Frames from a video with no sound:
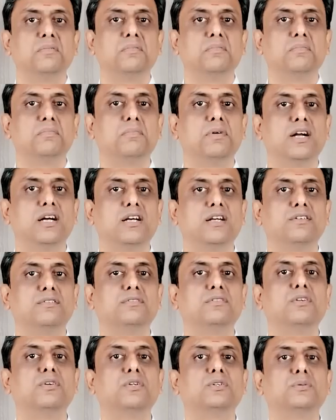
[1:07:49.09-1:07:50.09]
But
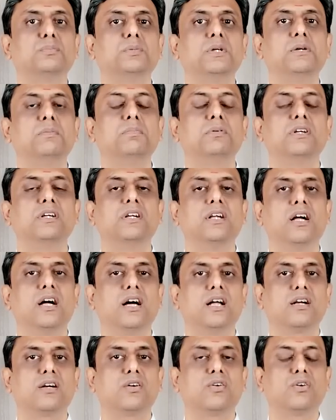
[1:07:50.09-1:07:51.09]
if those people
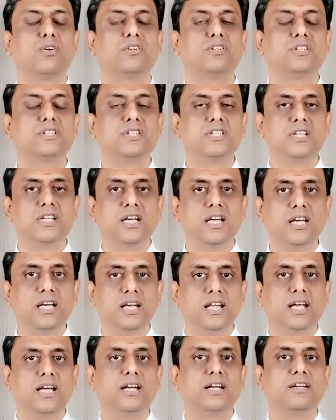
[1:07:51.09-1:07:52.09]
are constantly
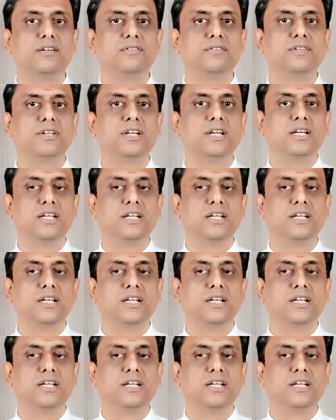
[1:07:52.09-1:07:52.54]
negative,